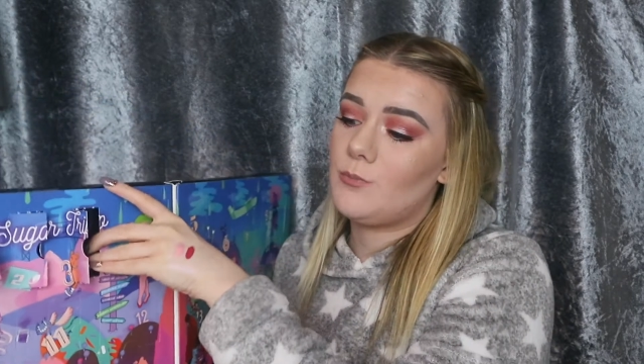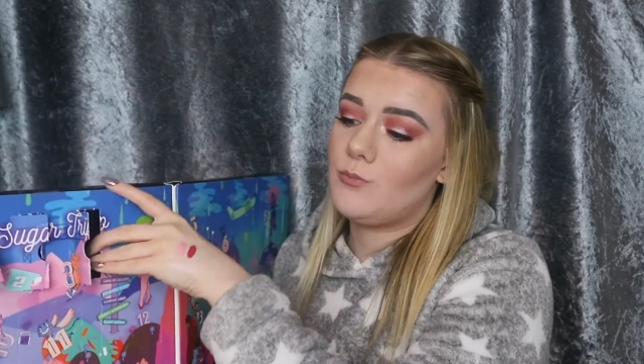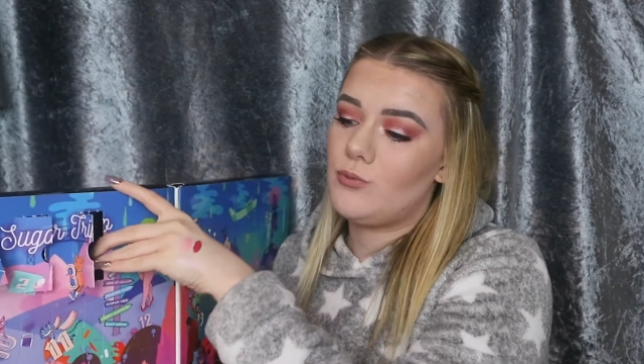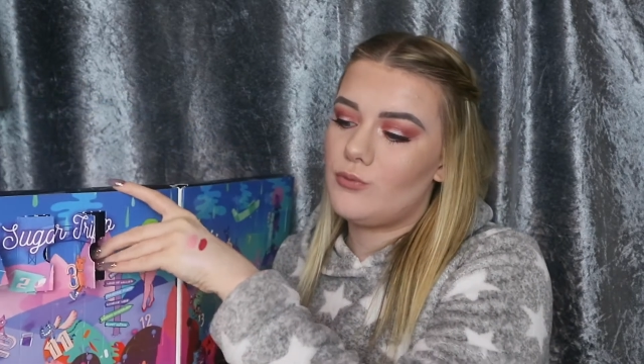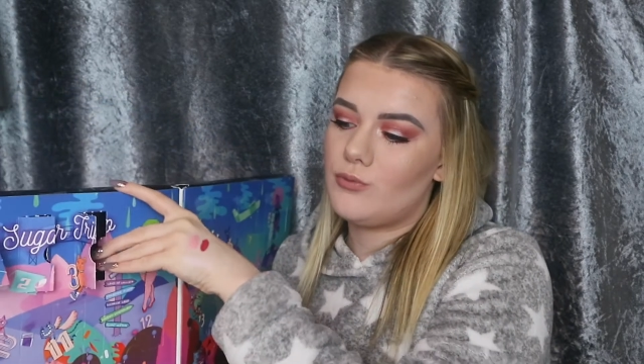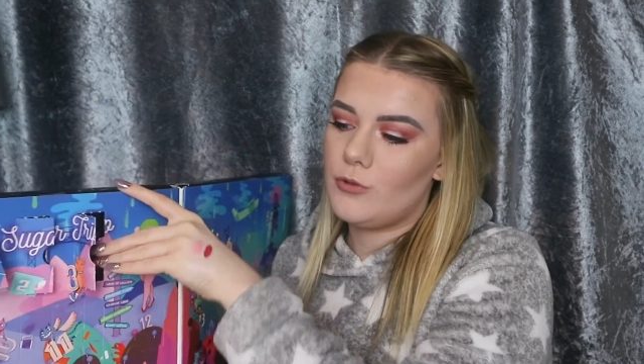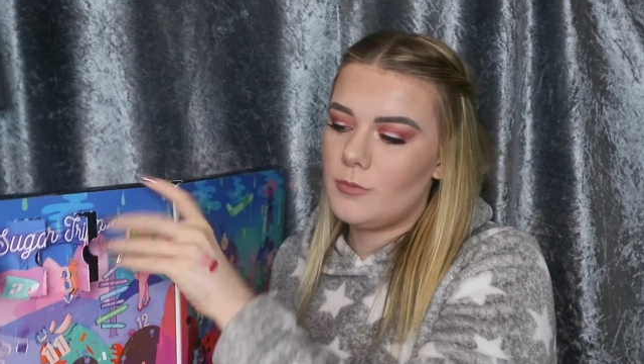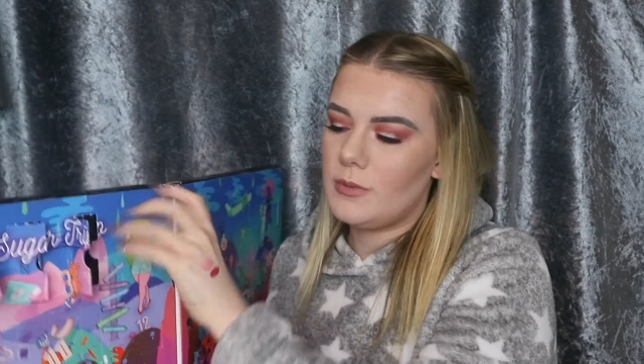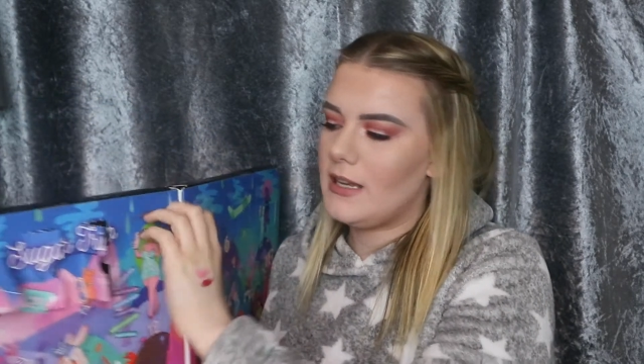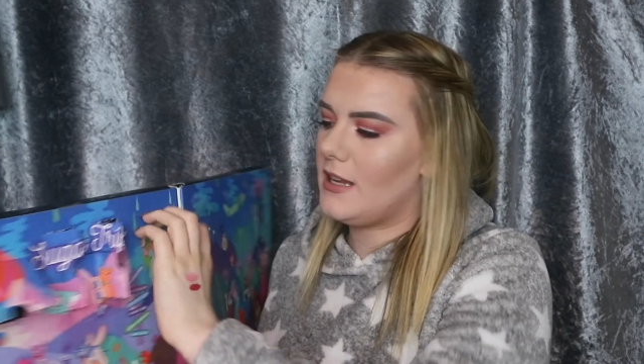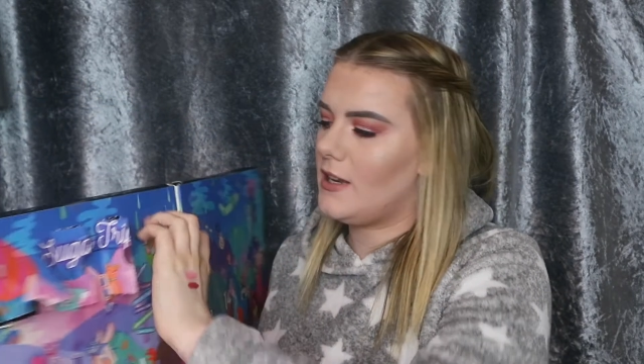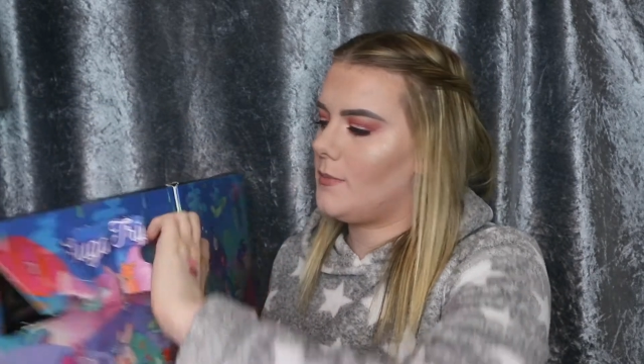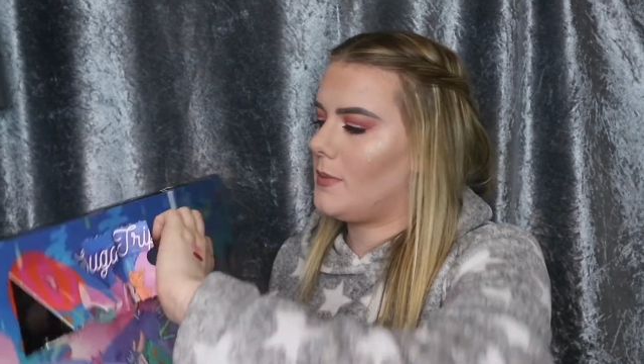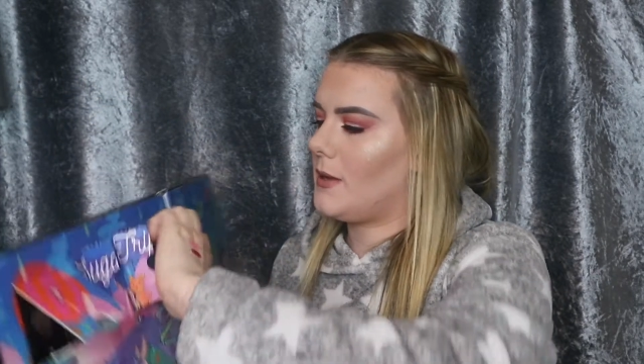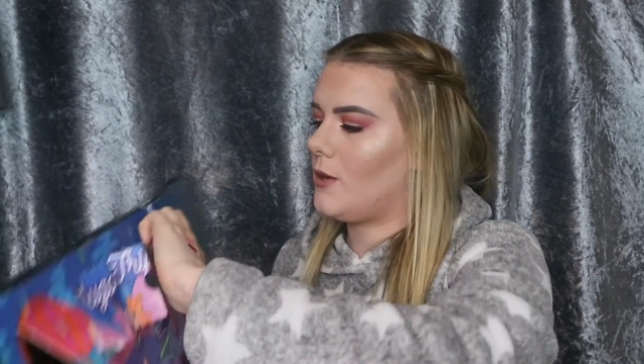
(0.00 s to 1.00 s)
probably
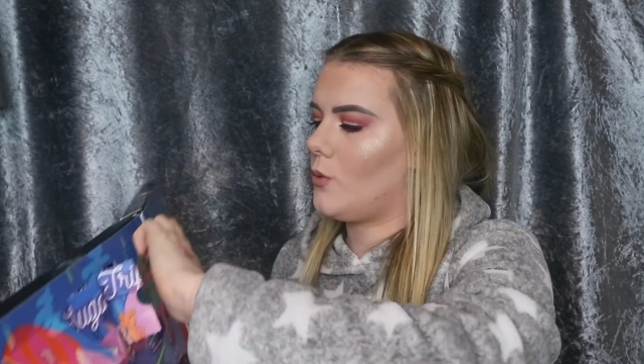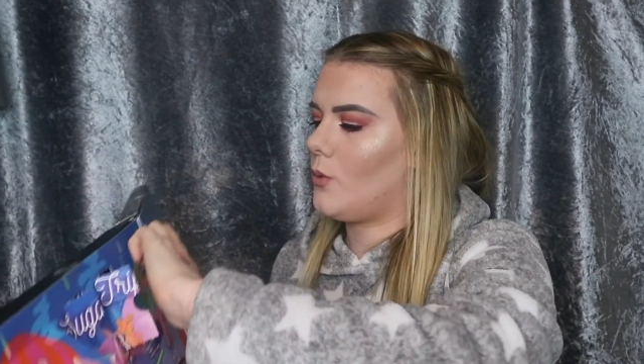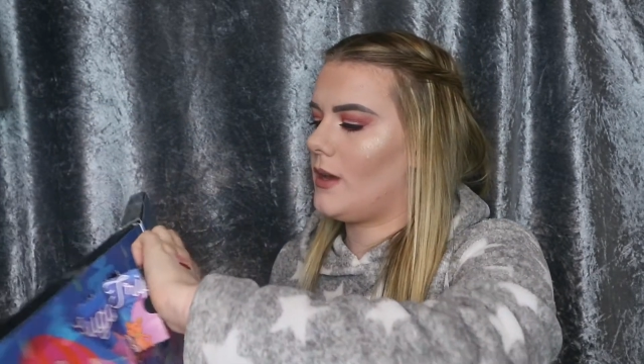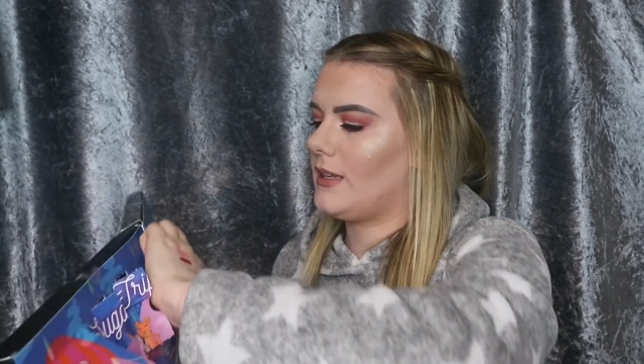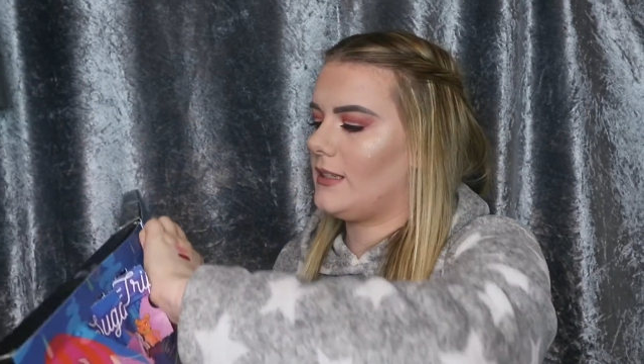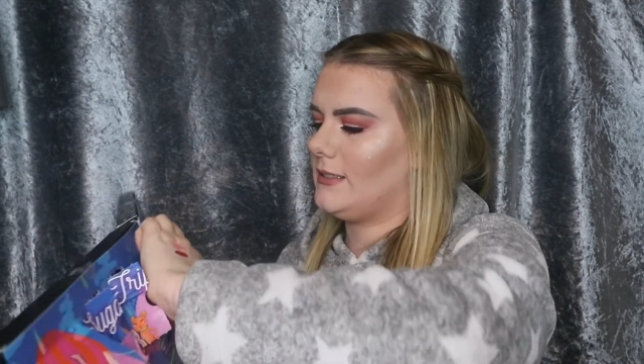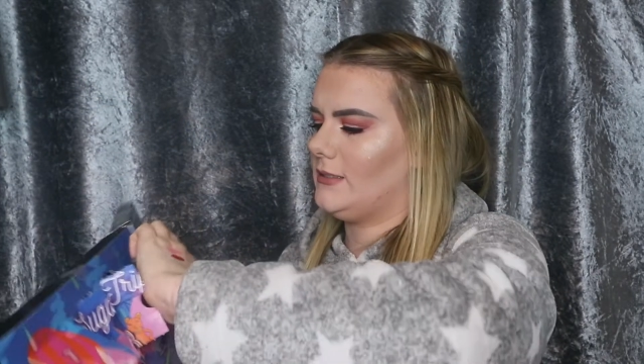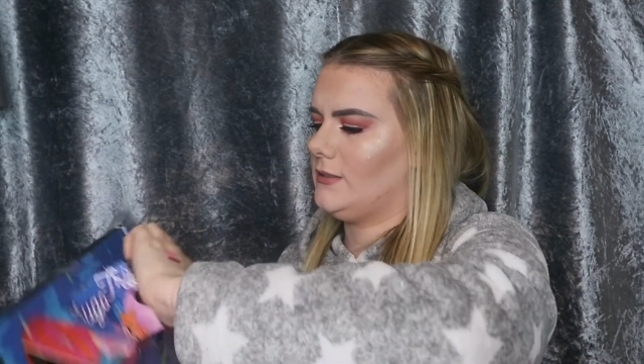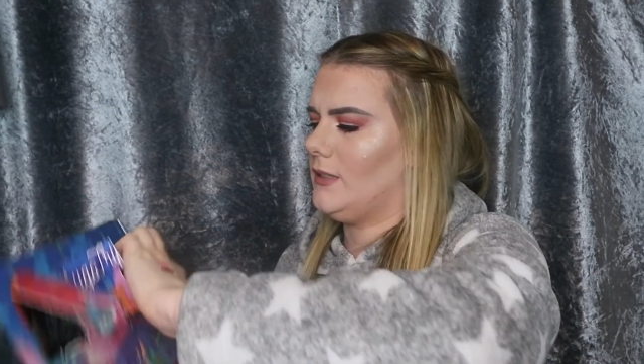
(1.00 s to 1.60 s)
gonna be quite